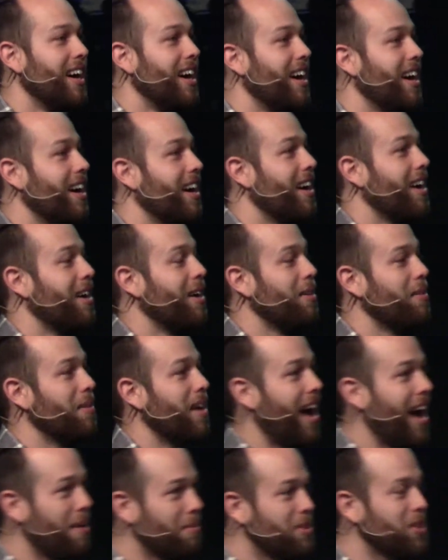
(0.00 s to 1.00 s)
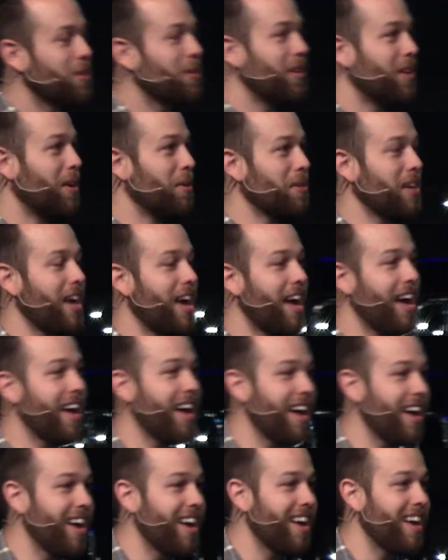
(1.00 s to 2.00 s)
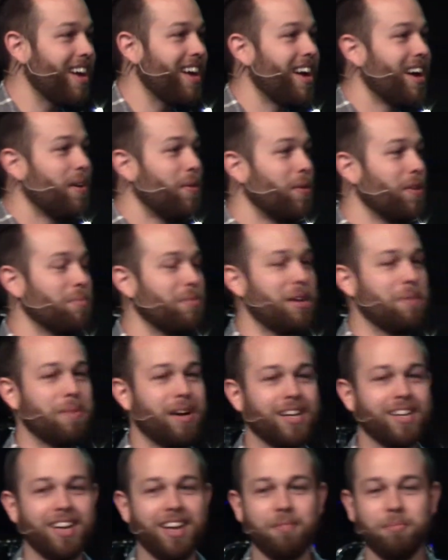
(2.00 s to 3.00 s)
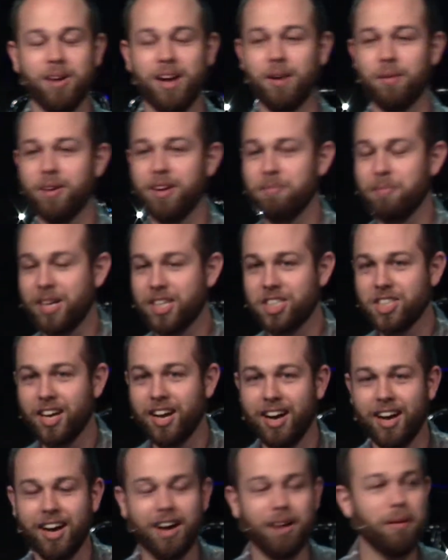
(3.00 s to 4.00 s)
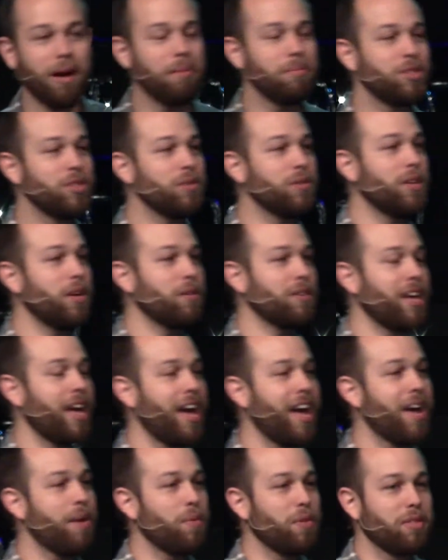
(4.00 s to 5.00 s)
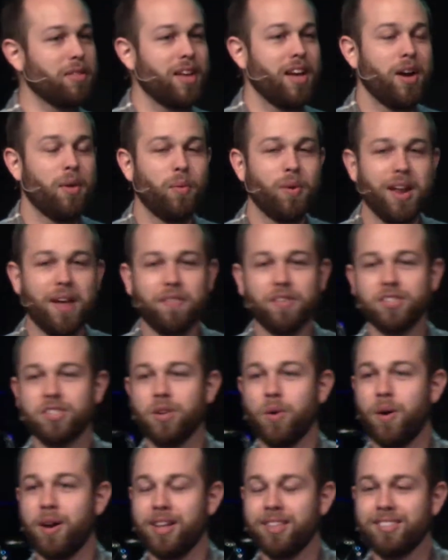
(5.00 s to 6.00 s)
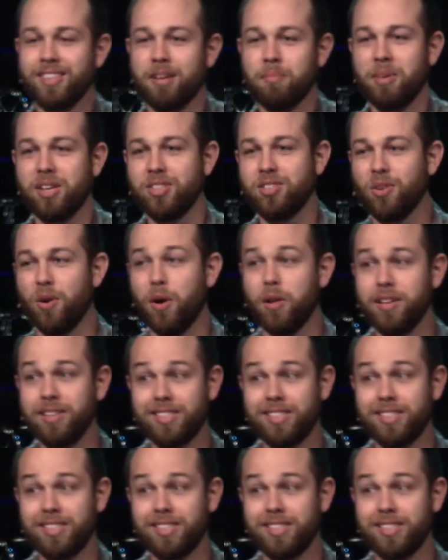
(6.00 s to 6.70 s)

I'm doing okay in my job. I'm doing okay with whatever's going on inside of my soul.